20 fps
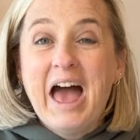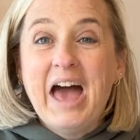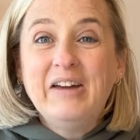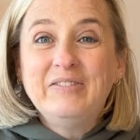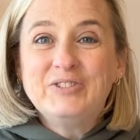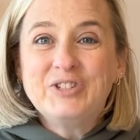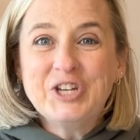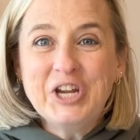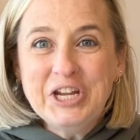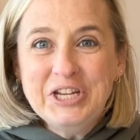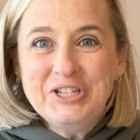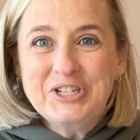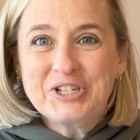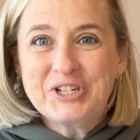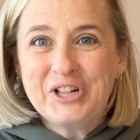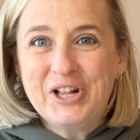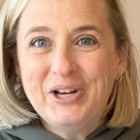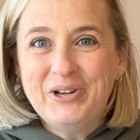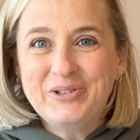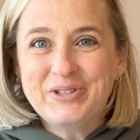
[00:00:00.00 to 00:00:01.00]
I've changed
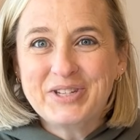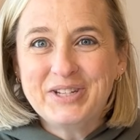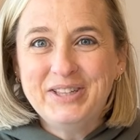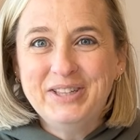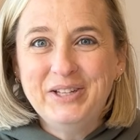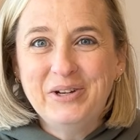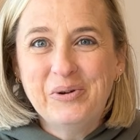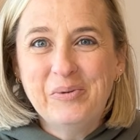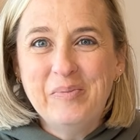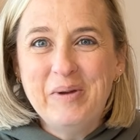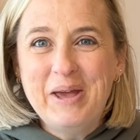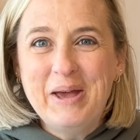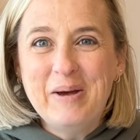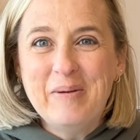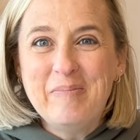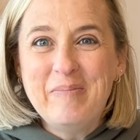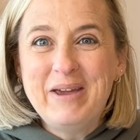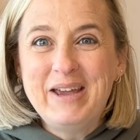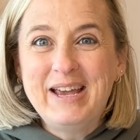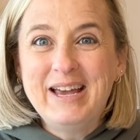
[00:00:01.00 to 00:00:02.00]
clothes a little
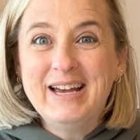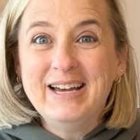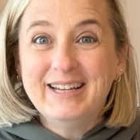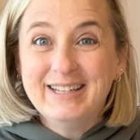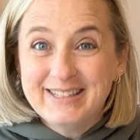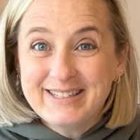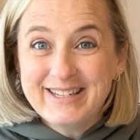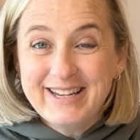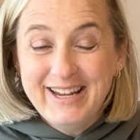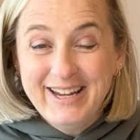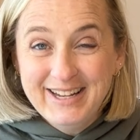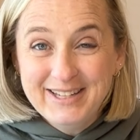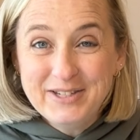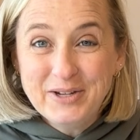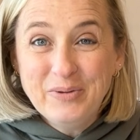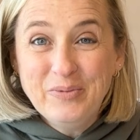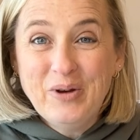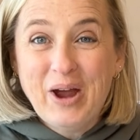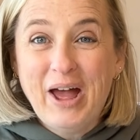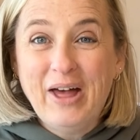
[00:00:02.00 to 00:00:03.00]
bit because it's a
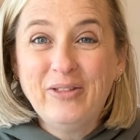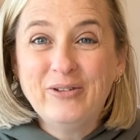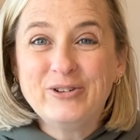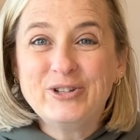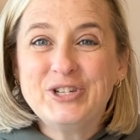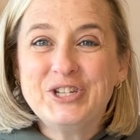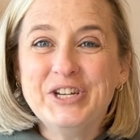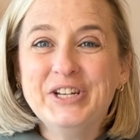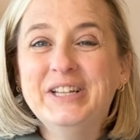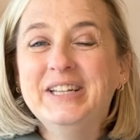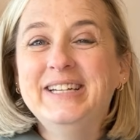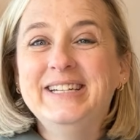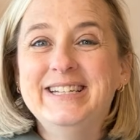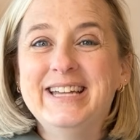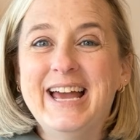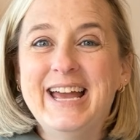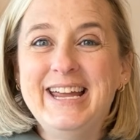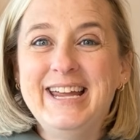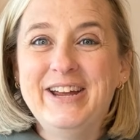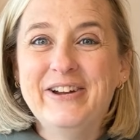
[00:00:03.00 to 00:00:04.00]
rather chilly
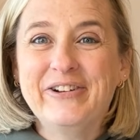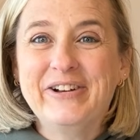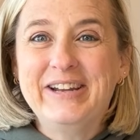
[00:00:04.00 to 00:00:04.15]
day here